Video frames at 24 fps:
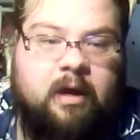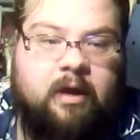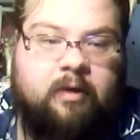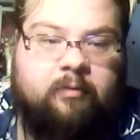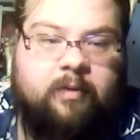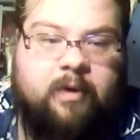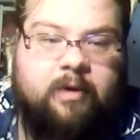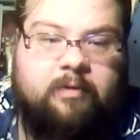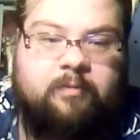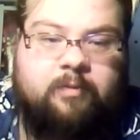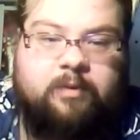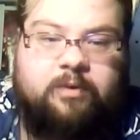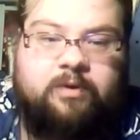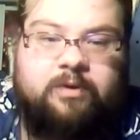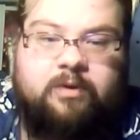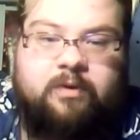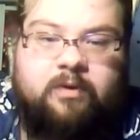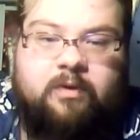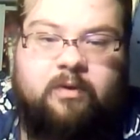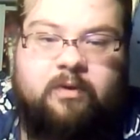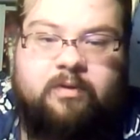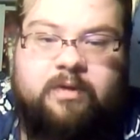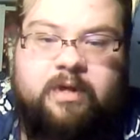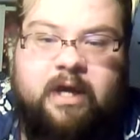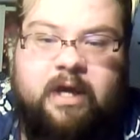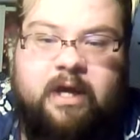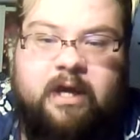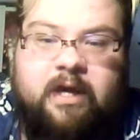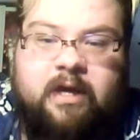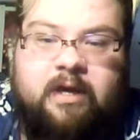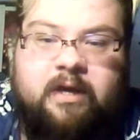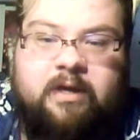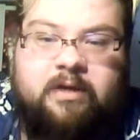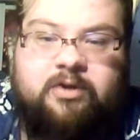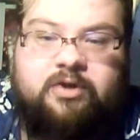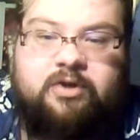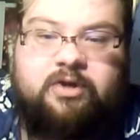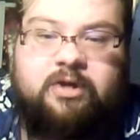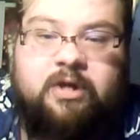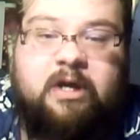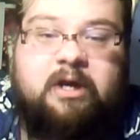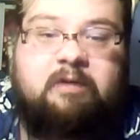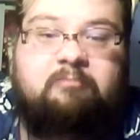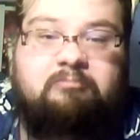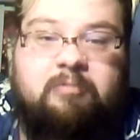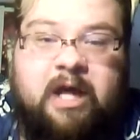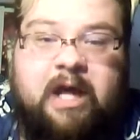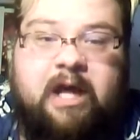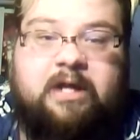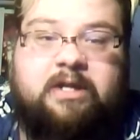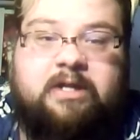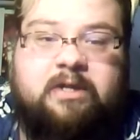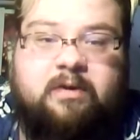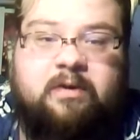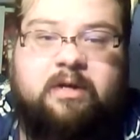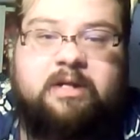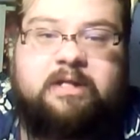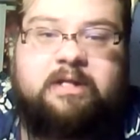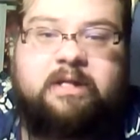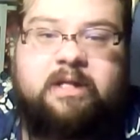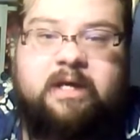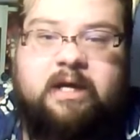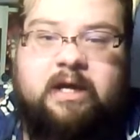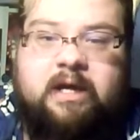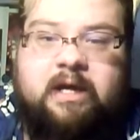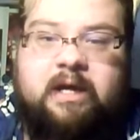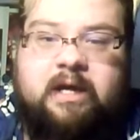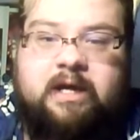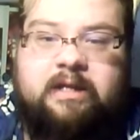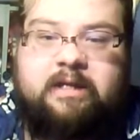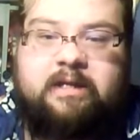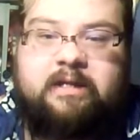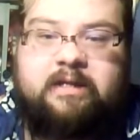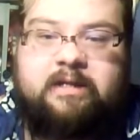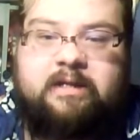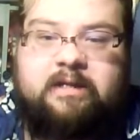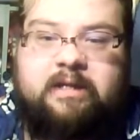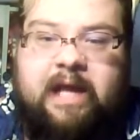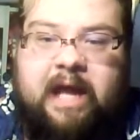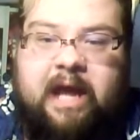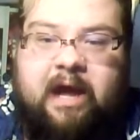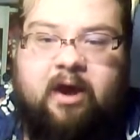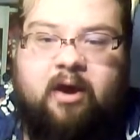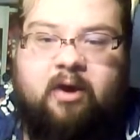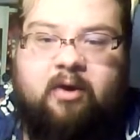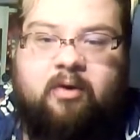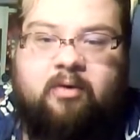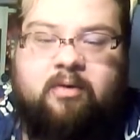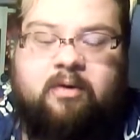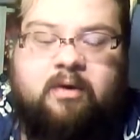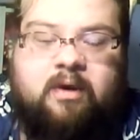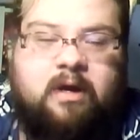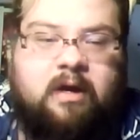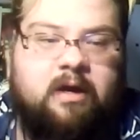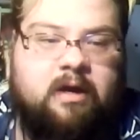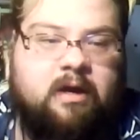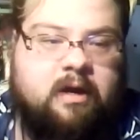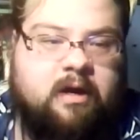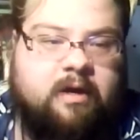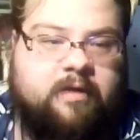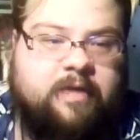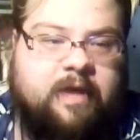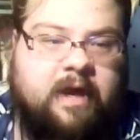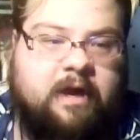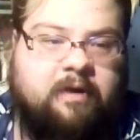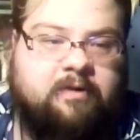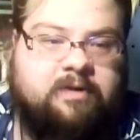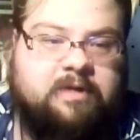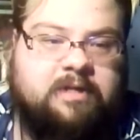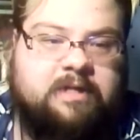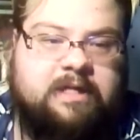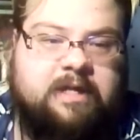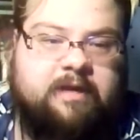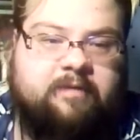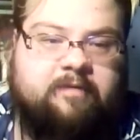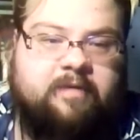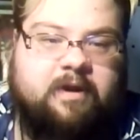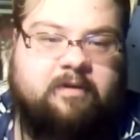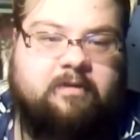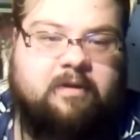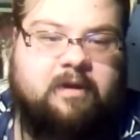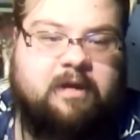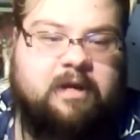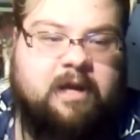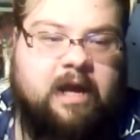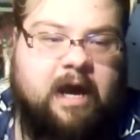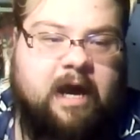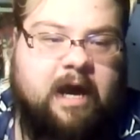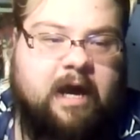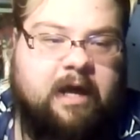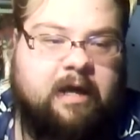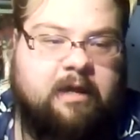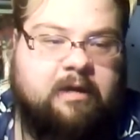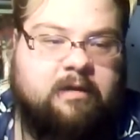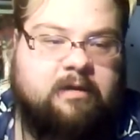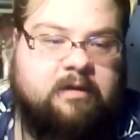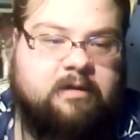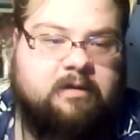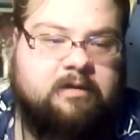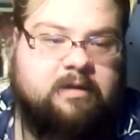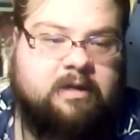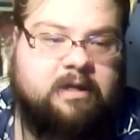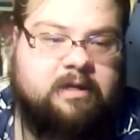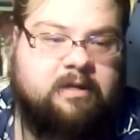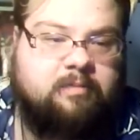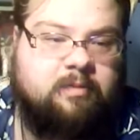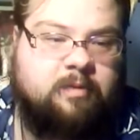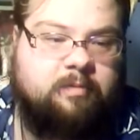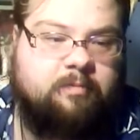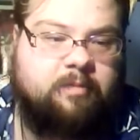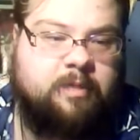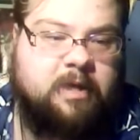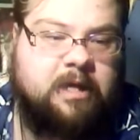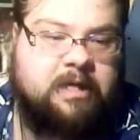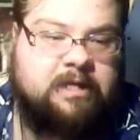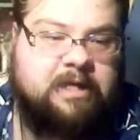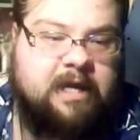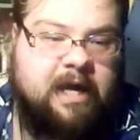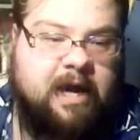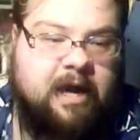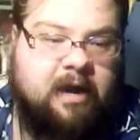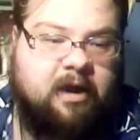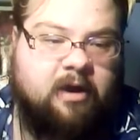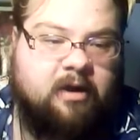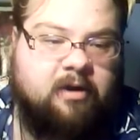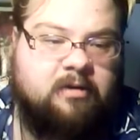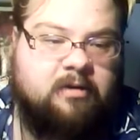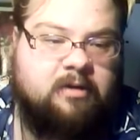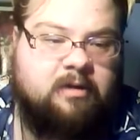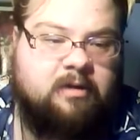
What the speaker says: Red Rooster Golden Age. Yeah, so it's now 1709. So that's higher.